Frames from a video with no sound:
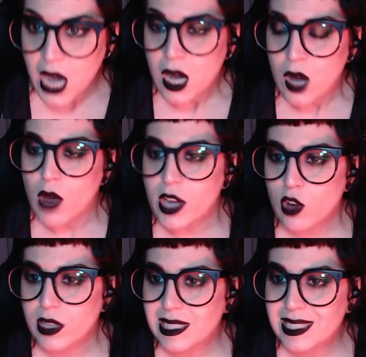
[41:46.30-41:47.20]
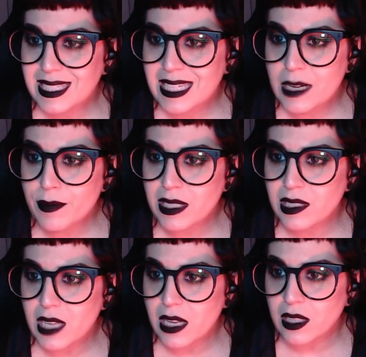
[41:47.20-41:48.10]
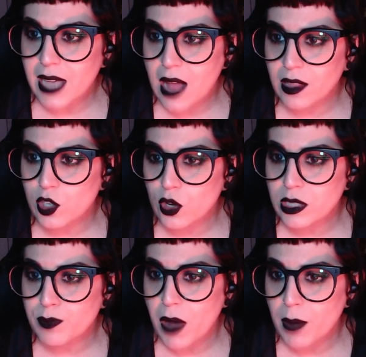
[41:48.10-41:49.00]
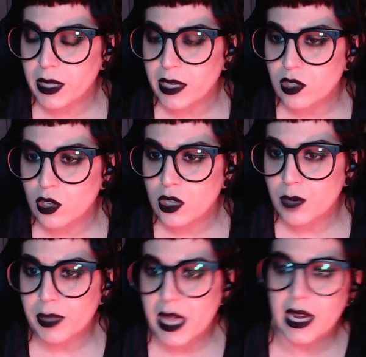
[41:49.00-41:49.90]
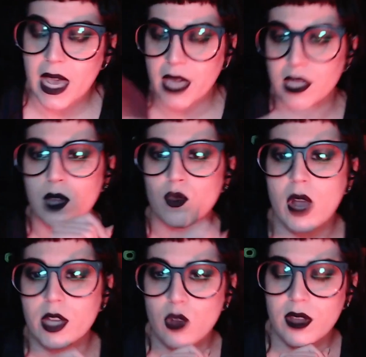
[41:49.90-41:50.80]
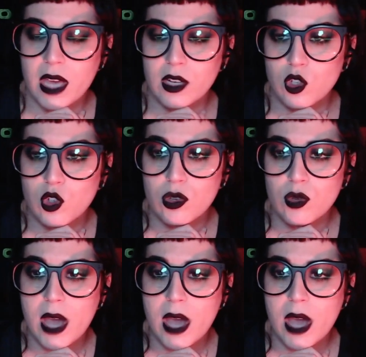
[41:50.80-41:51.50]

Rytron, Steam sale calendar is public, so you can plan ahead. Rytron, that is true.